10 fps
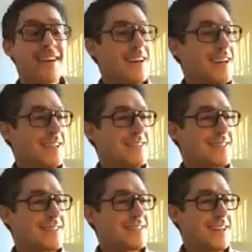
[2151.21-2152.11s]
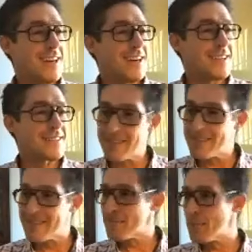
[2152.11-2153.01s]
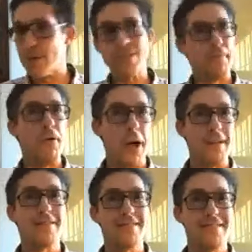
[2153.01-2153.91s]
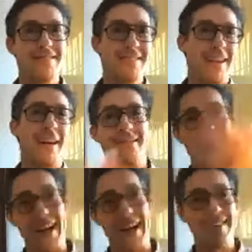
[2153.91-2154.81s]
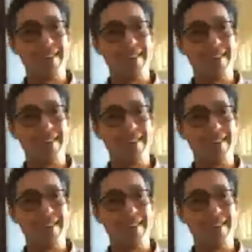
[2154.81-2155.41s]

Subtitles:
and so I was watching him write down, the movie.